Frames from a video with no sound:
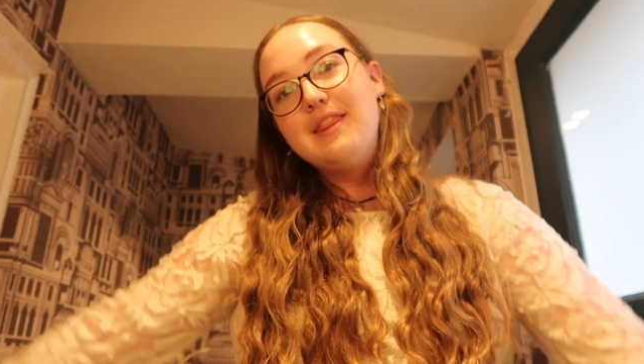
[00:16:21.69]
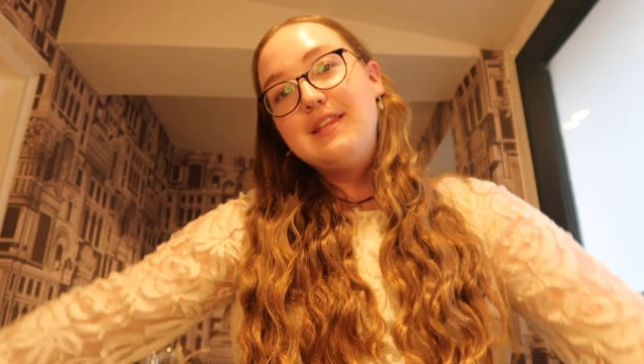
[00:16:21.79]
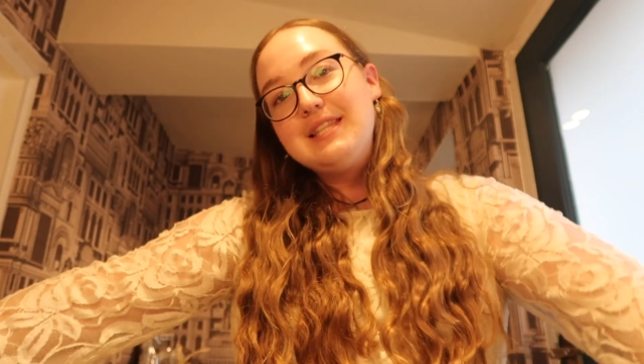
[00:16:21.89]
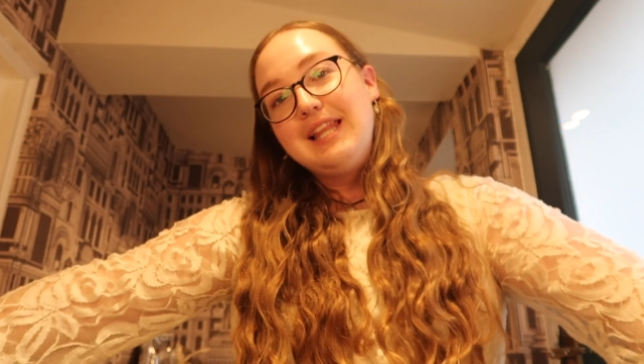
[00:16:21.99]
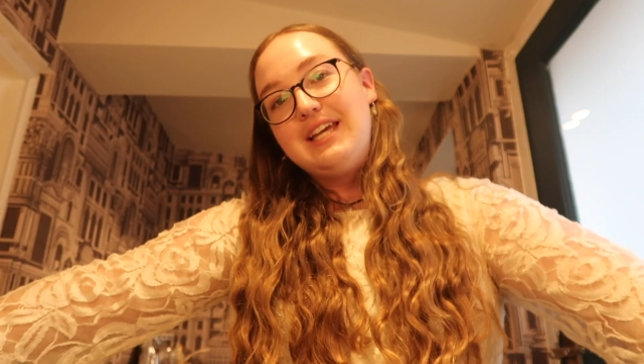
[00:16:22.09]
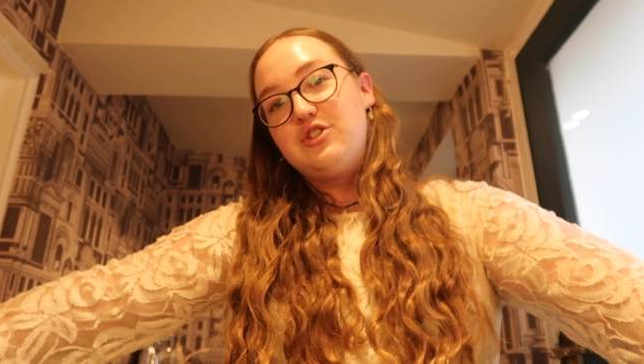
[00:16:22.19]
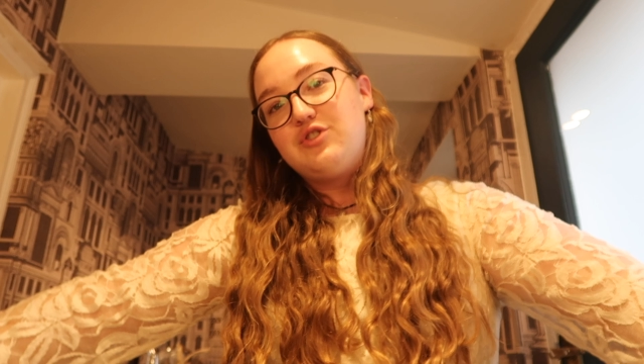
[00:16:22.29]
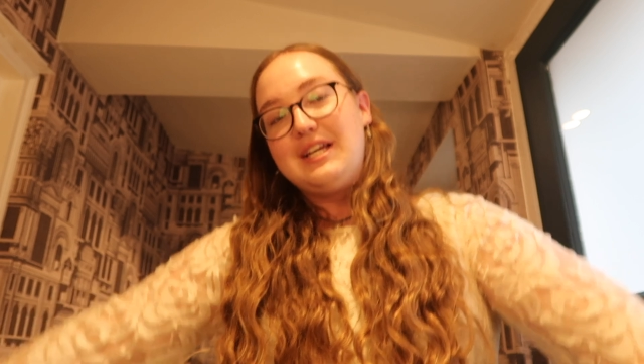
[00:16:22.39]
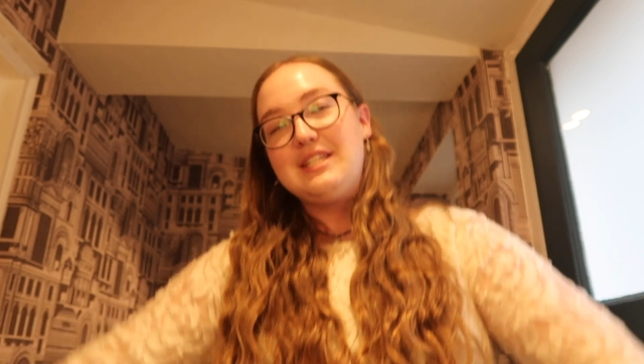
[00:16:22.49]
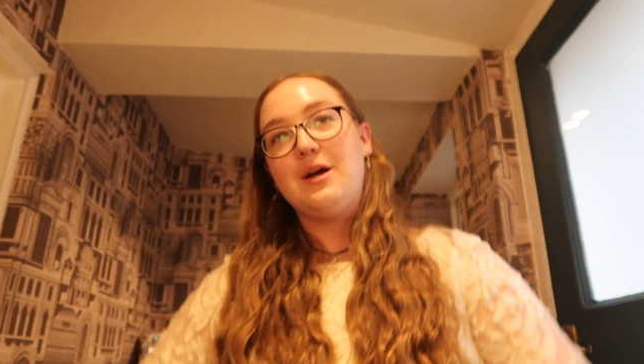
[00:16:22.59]
this lace
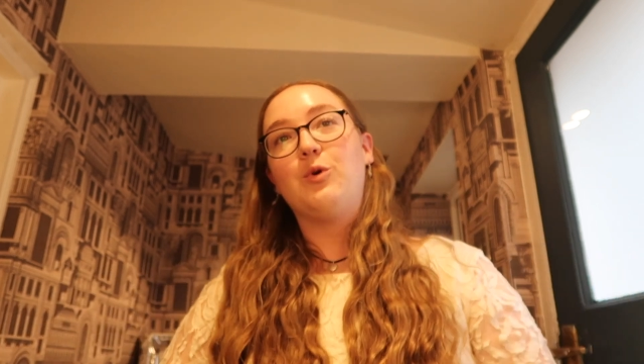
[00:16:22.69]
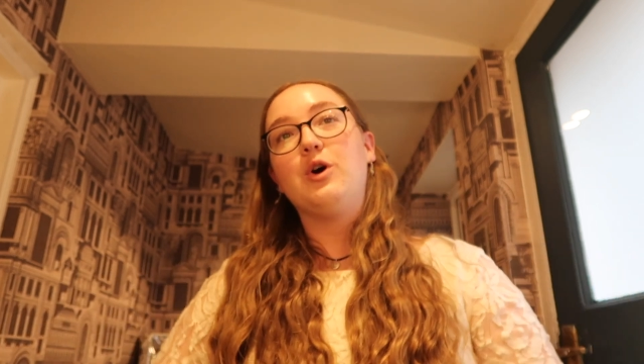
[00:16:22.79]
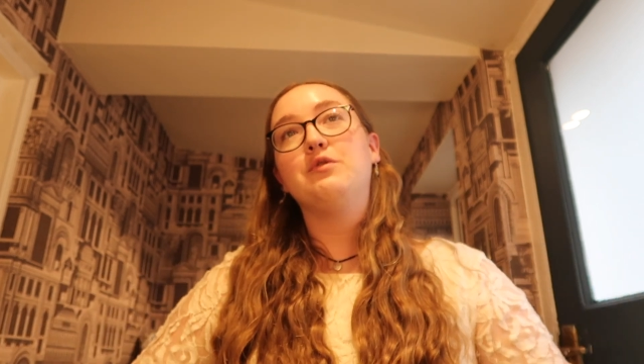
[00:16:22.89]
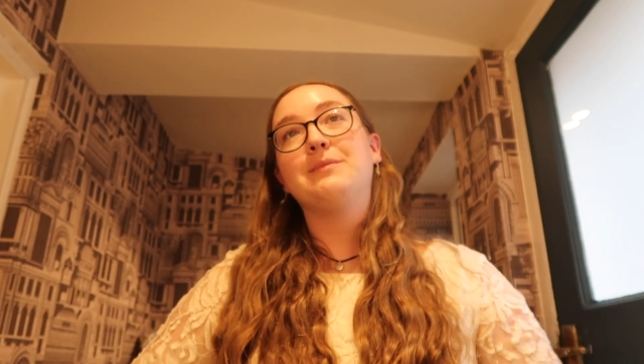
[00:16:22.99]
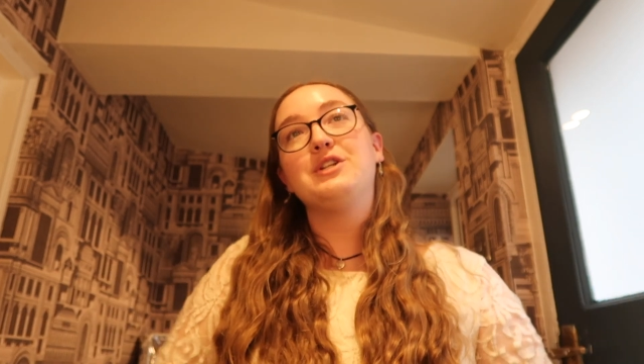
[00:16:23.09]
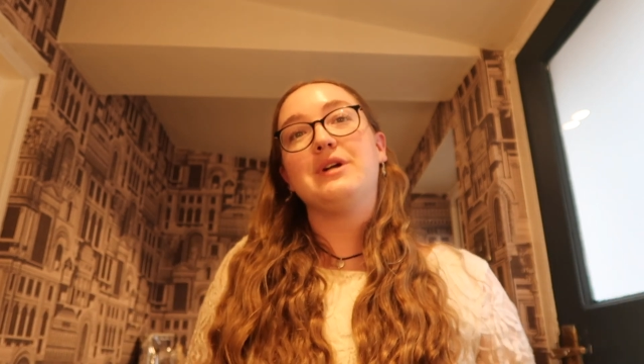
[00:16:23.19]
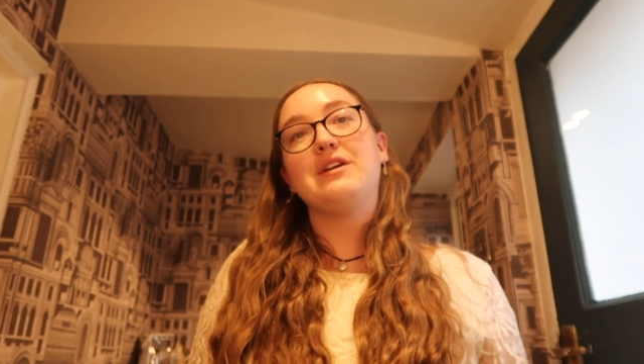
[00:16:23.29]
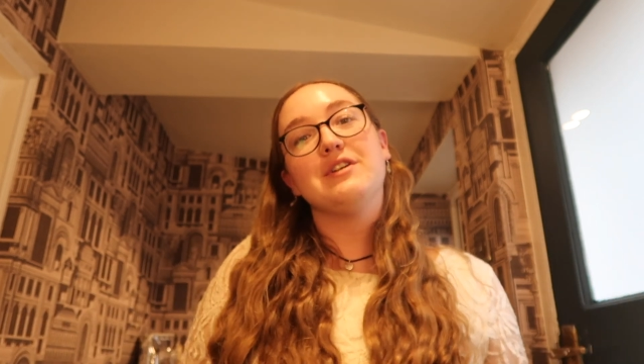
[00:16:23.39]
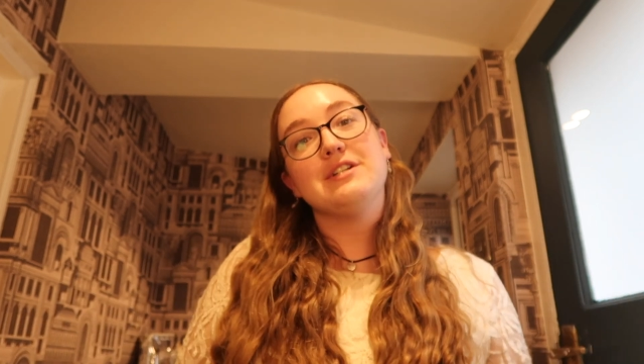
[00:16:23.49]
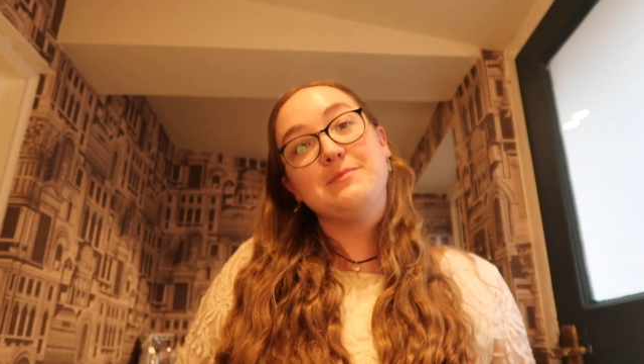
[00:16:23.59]
dress I wore for my
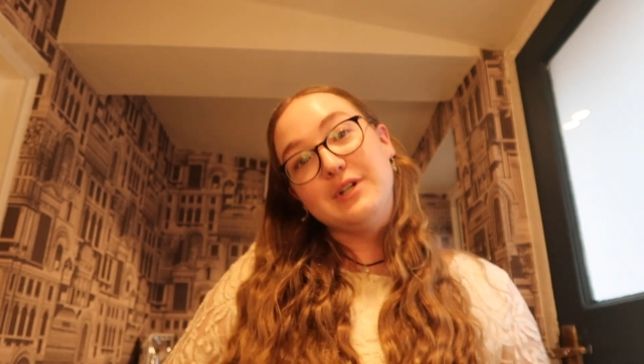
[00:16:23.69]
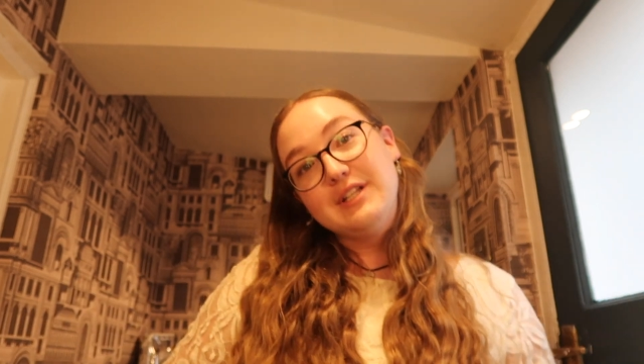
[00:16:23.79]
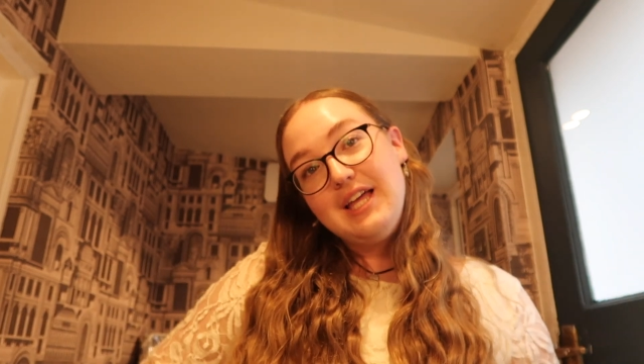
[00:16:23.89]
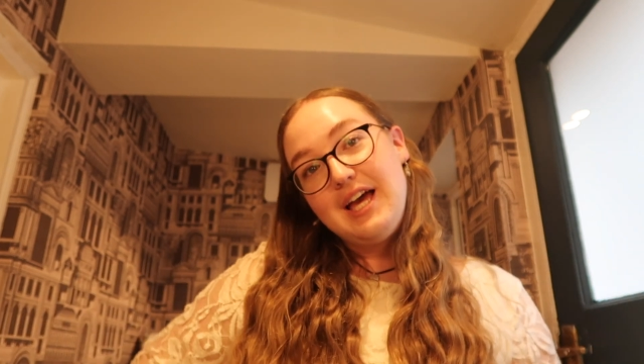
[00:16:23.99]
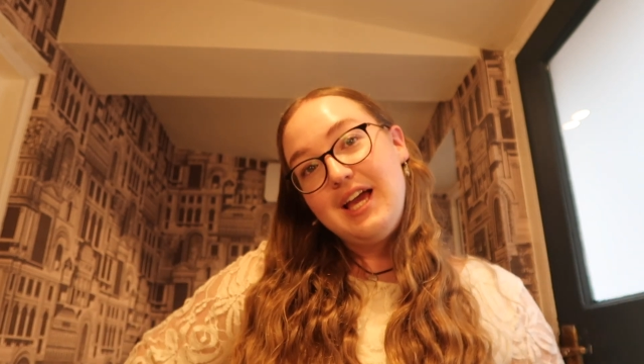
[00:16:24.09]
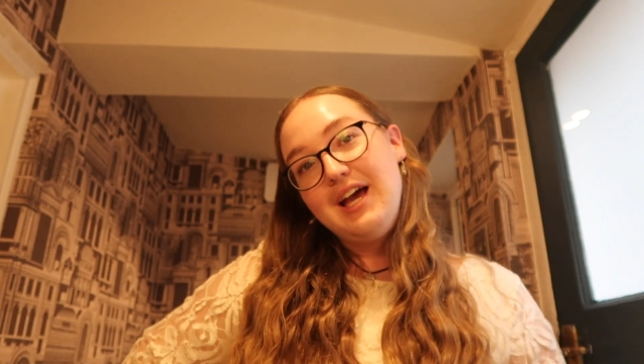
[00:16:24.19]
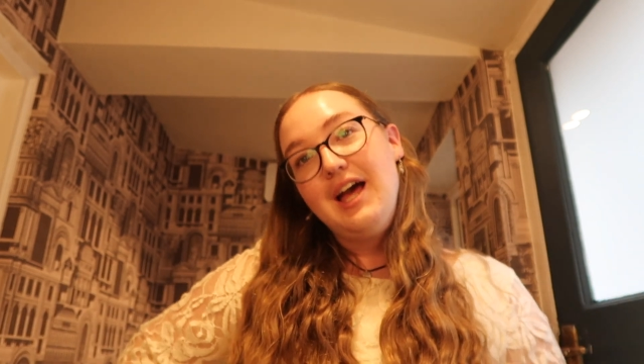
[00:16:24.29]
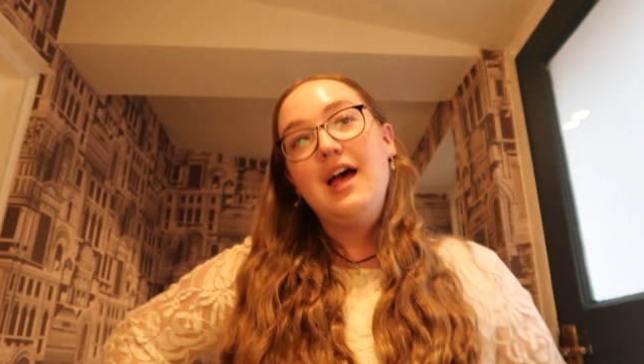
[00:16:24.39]
21st birthday,